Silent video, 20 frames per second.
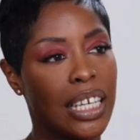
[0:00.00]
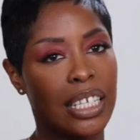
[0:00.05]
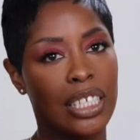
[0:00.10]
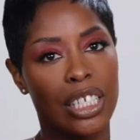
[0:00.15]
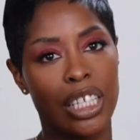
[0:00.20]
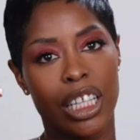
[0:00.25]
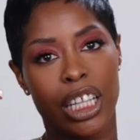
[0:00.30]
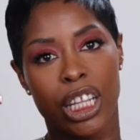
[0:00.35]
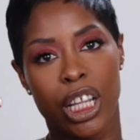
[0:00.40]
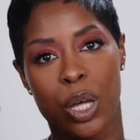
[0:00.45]
get
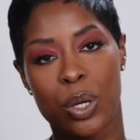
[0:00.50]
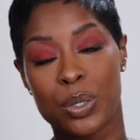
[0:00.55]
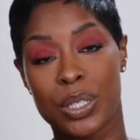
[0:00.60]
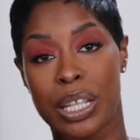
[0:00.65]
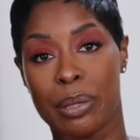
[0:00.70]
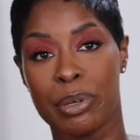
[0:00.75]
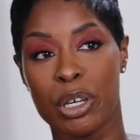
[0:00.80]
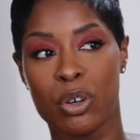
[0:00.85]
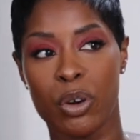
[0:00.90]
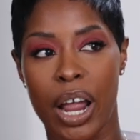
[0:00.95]
into the clothes.
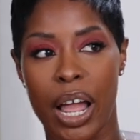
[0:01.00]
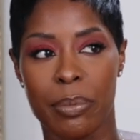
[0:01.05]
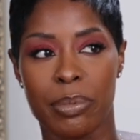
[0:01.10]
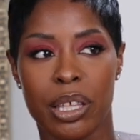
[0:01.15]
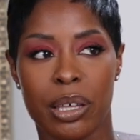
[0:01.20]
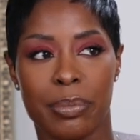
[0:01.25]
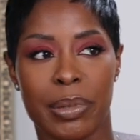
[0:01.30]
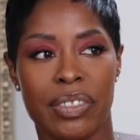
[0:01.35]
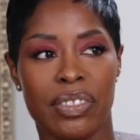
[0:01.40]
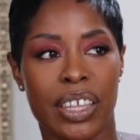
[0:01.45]
Let me grab
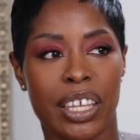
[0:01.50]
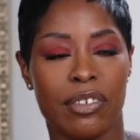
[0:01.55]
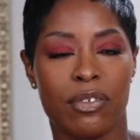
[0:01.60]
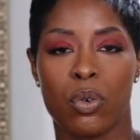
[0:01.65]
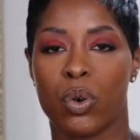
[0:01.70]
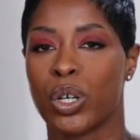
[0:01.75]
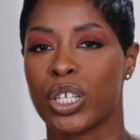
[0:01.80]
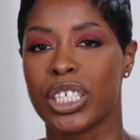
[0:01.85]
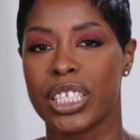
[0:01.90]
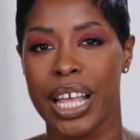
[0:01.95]
them, and then of
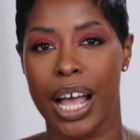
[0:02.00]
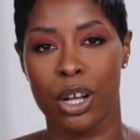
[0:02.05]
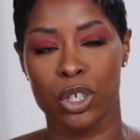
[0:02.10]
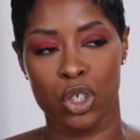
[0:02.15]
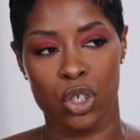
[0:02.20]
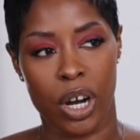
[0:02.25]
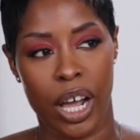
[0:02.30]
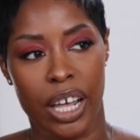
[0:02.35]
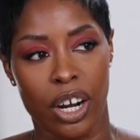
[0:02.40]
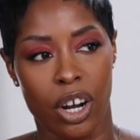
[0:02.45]
course I'll
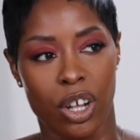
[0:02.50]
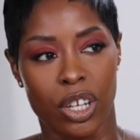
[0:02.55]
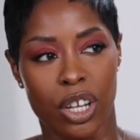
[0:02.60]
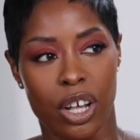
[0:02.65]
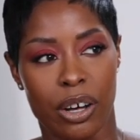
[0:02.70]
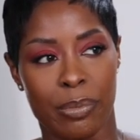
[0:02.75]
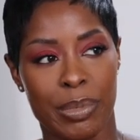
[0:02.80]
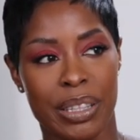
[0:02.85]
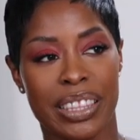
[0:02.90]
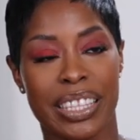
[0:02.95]
try it all
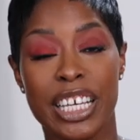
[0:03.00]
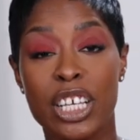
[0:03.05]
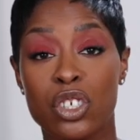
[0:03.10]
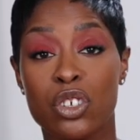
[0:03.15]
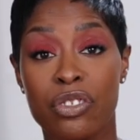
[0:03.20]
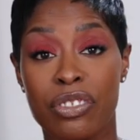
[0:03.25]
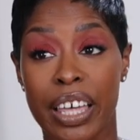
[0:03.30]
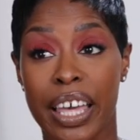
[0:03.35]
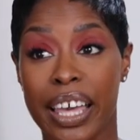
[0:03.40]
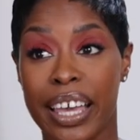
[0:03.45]
on. But these
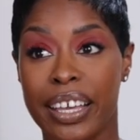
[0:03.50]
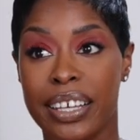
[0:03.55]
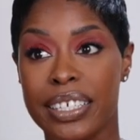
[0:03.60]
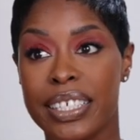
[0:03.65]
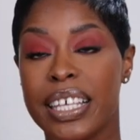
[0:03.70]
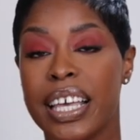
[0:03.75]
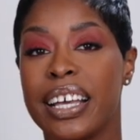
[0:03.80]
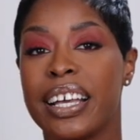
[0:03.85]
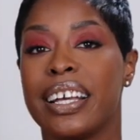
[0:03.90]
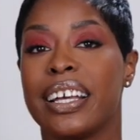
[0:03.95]
are
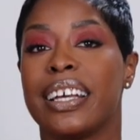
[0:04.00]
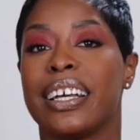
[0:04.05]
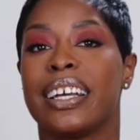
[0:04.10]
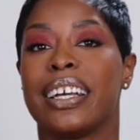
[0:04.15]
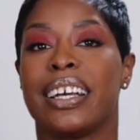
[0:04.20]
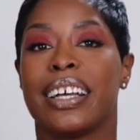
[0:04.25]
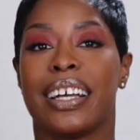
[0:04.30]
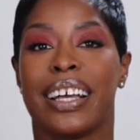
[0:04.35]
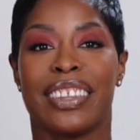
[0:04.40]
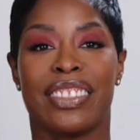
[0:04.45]
things
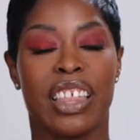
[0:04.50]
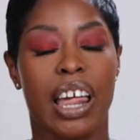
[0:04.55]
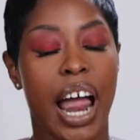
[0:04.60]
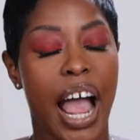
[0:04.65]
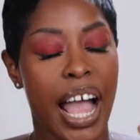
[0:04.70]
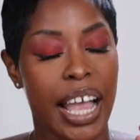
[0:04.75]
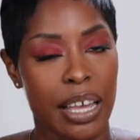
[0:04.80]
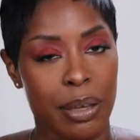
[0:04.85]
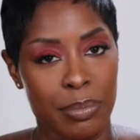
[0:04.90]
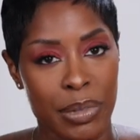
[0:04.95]
that
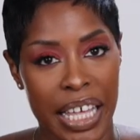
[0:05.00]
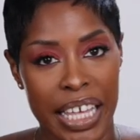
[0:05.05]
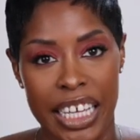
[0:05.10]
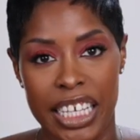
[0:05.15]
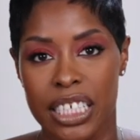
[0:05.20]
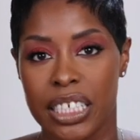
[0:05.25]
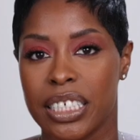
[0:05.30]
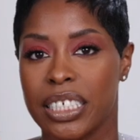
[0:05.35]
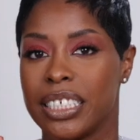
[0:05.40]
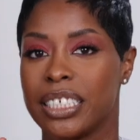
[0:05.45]
I am like
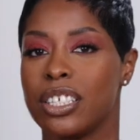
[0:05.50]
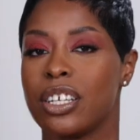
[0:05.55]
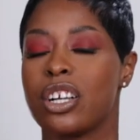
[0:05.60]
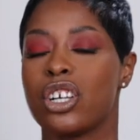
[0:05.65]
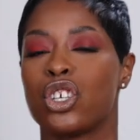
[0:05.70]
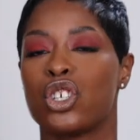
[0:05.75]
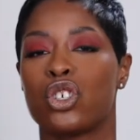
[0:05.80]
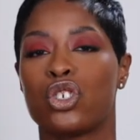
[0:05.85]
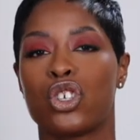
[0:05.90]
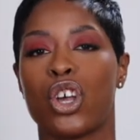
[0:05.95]

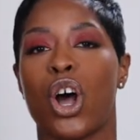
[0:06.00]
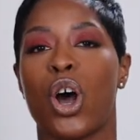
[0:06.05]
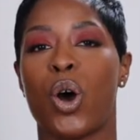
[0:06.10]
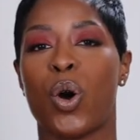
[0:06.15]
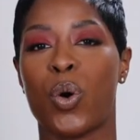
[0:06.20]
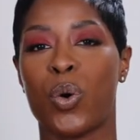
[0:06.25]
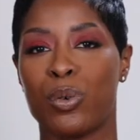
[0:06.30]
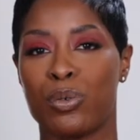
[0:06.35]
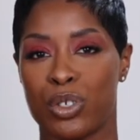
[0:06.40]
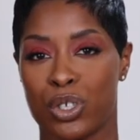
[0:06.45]

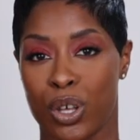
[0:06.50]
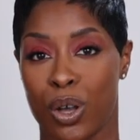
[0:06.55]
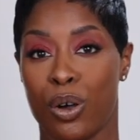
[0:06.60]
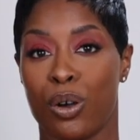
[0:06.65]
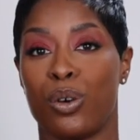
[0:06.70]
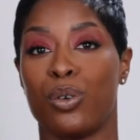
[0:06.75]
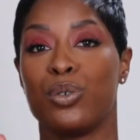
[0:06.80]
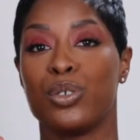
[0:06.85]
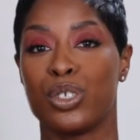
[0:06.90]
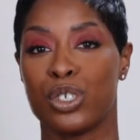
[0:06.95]
so,
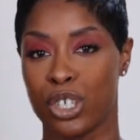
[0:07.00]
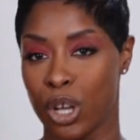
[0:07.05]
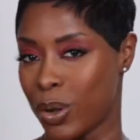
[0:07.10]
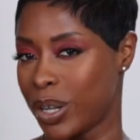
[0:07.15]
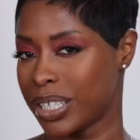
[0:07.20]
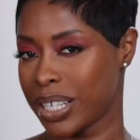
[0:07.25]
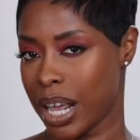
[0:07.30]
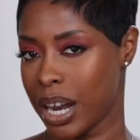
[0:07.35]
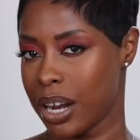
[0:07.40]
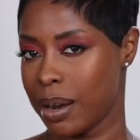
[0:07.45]
so, so
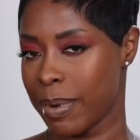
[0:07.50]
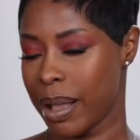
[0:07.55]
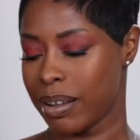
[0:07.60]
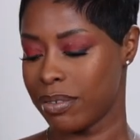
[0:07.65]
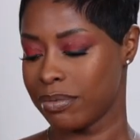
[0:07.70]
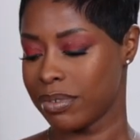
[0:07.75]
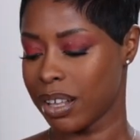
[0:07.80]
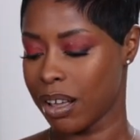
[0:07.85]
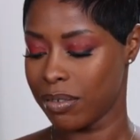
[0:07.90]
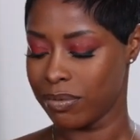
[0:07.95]
excited about.
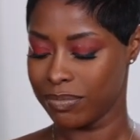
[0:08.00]
So